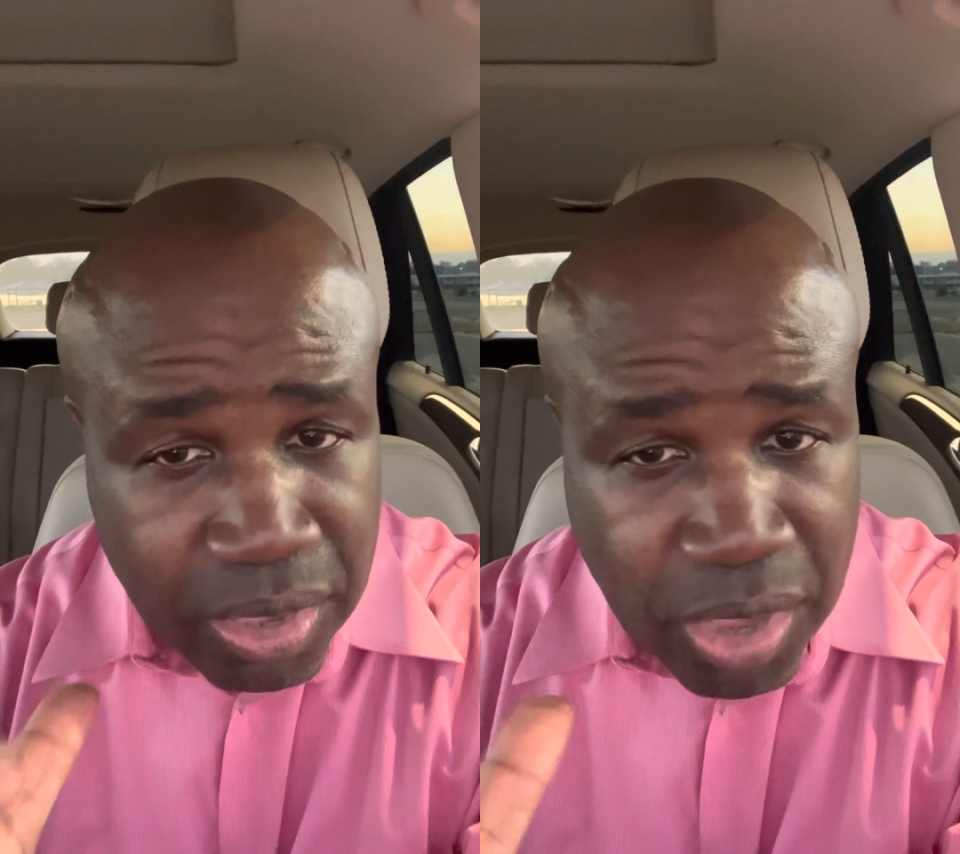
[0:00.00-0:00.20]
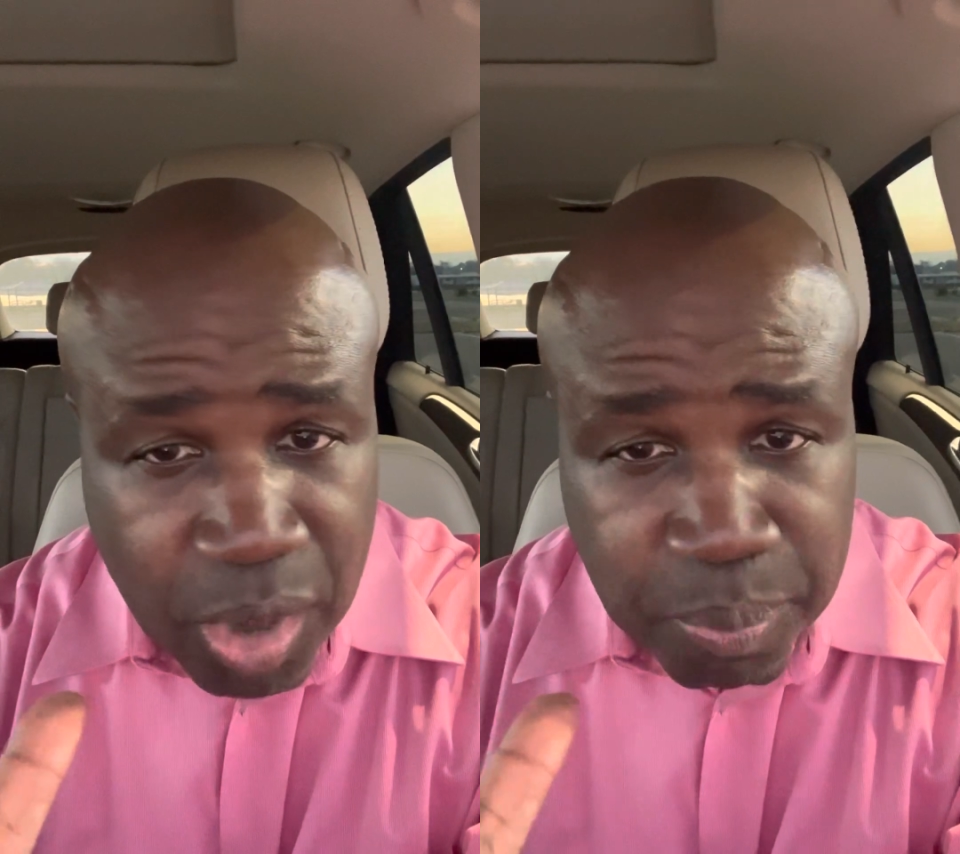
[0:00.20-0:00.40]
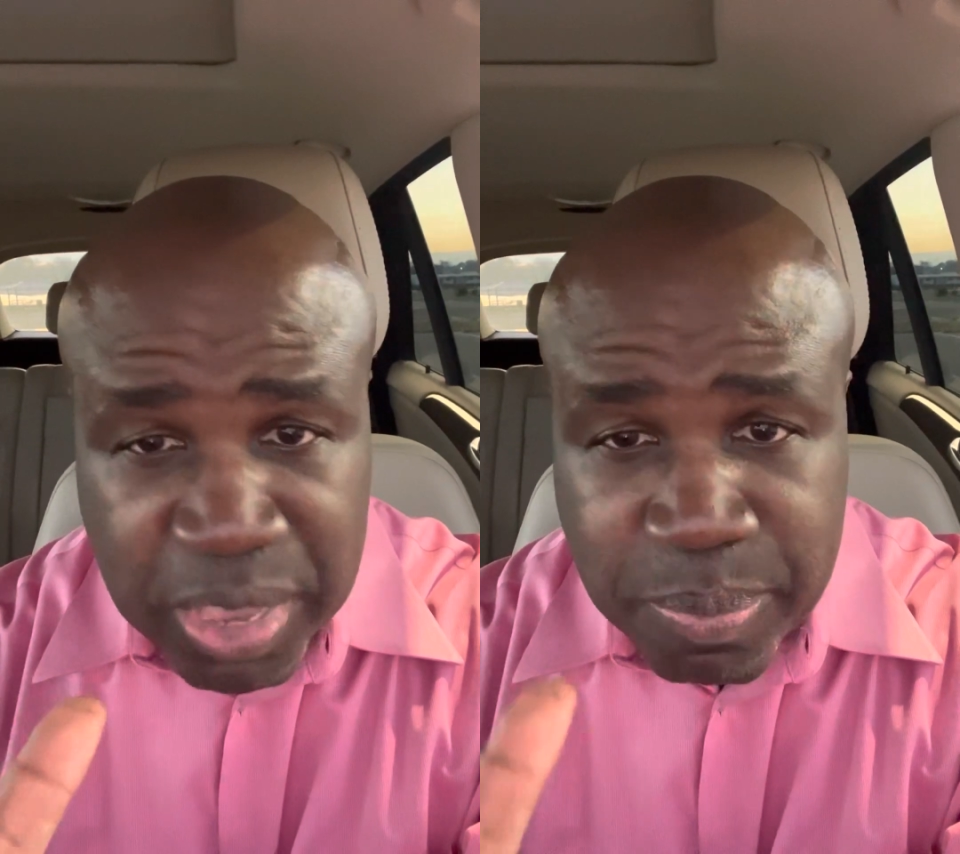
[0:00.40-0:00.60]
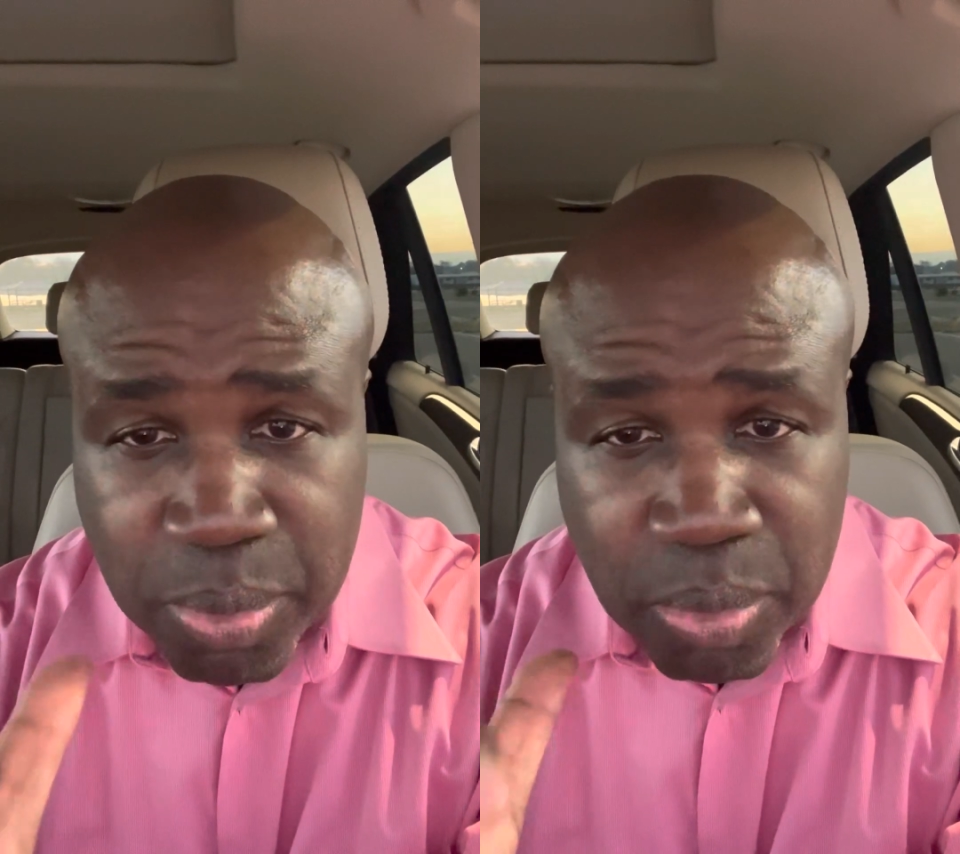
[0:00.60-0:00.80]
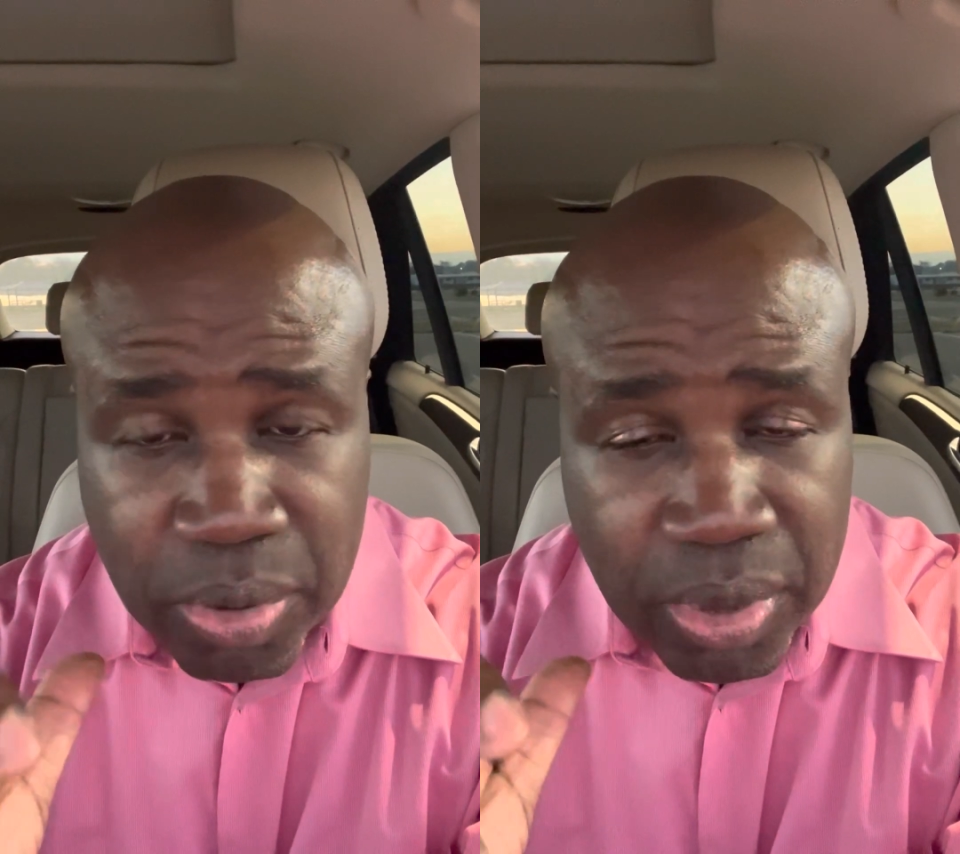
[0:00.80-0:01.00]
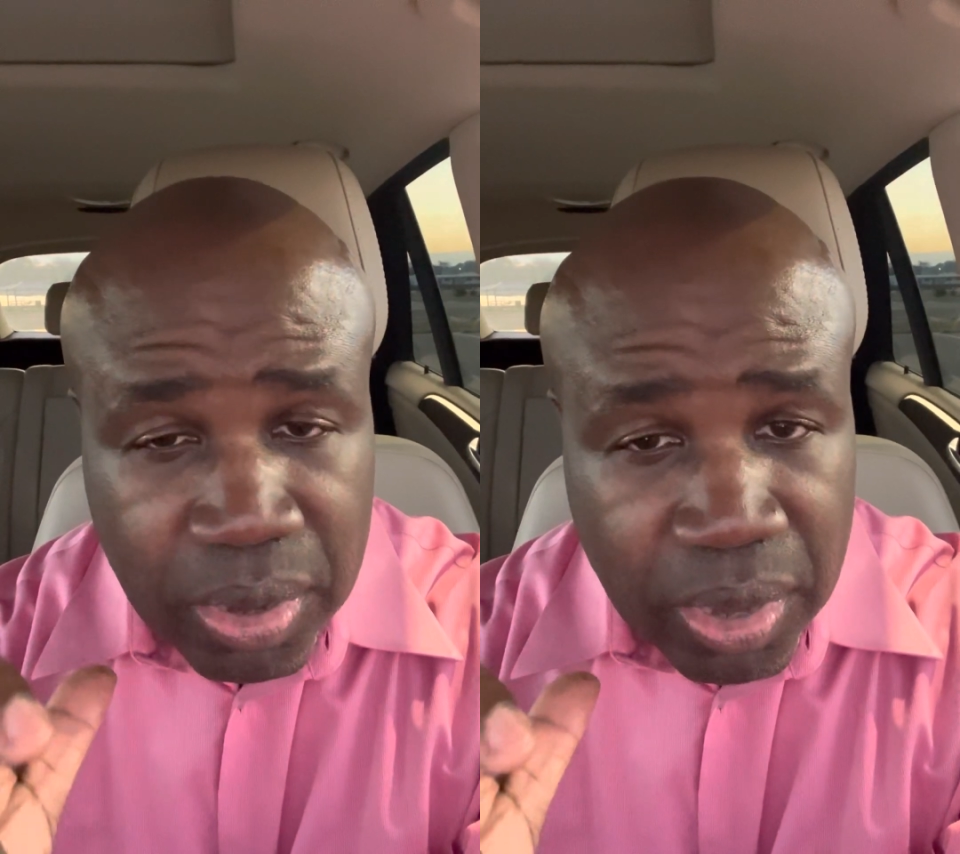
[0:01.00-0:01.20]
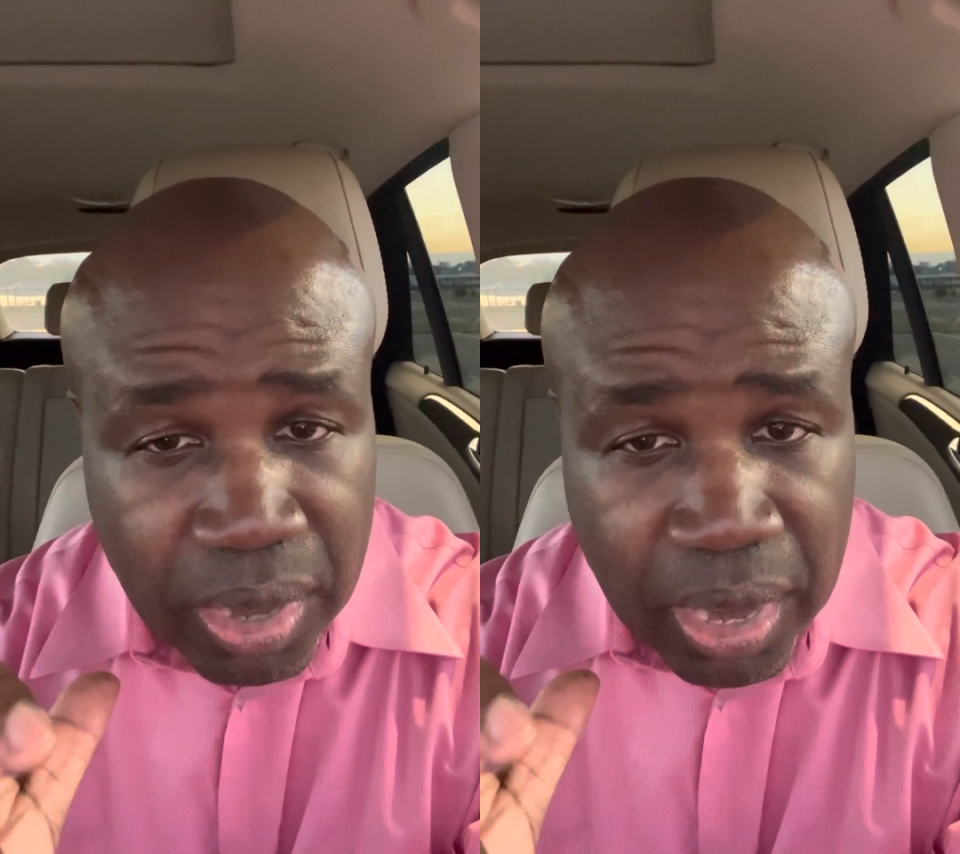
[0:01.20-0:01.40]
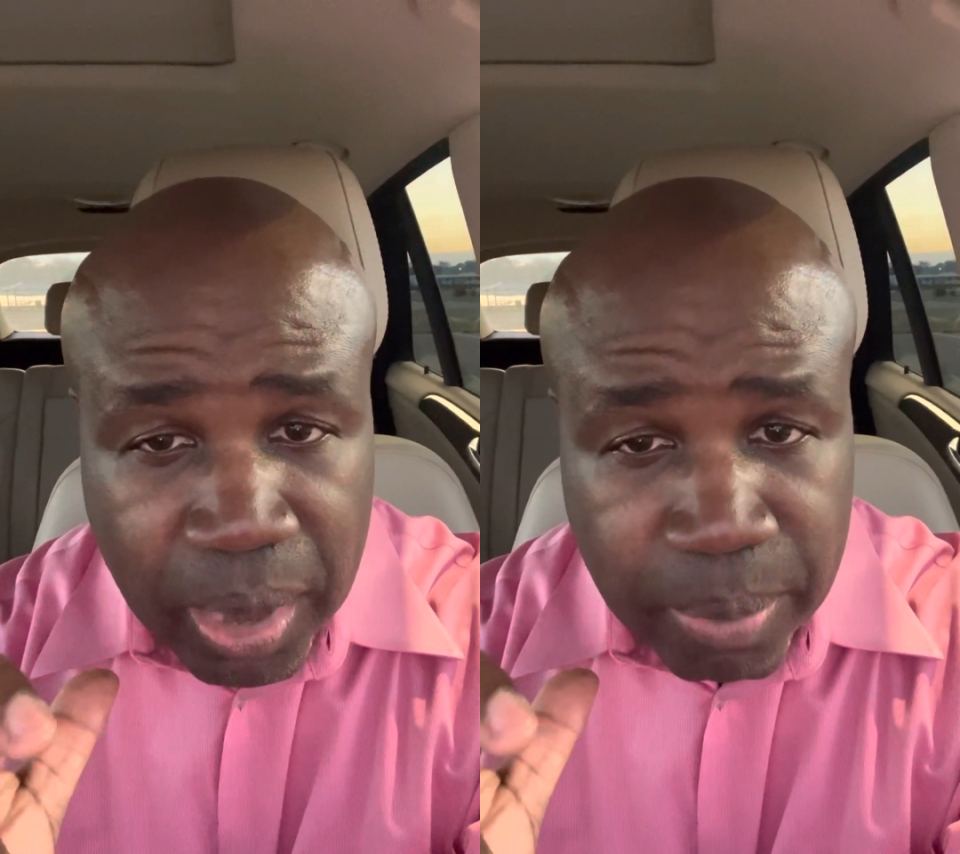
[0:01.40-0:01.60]
young people,
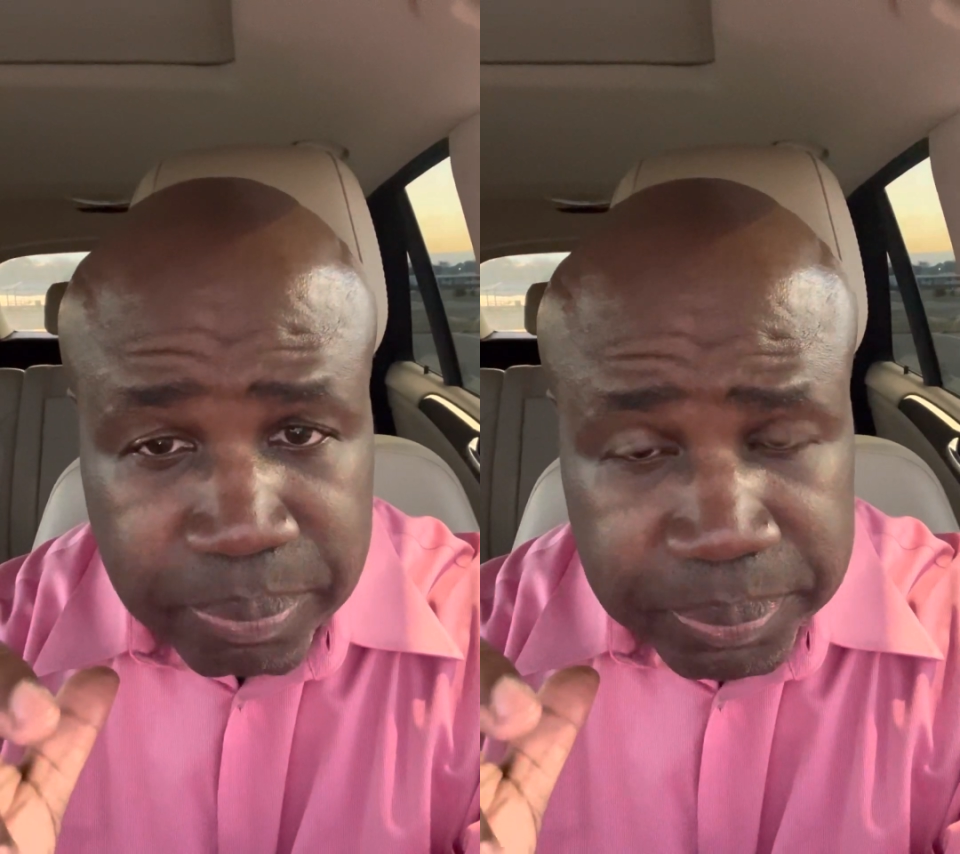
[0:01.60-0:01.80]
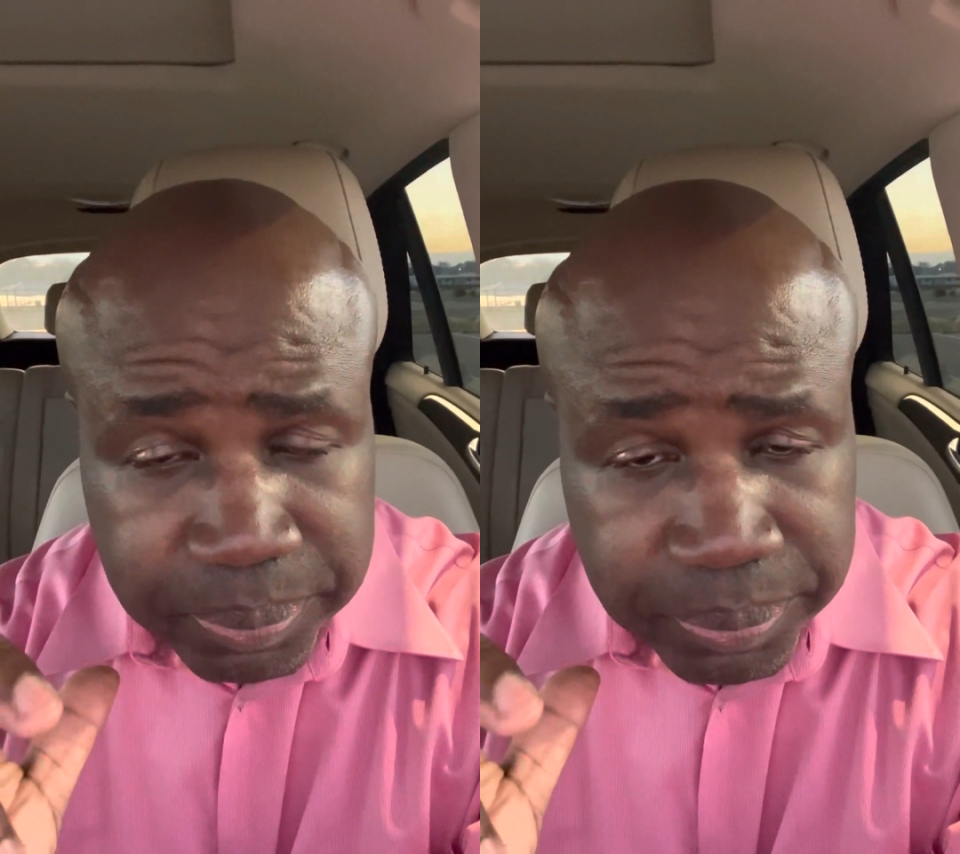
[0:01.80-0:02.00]
um,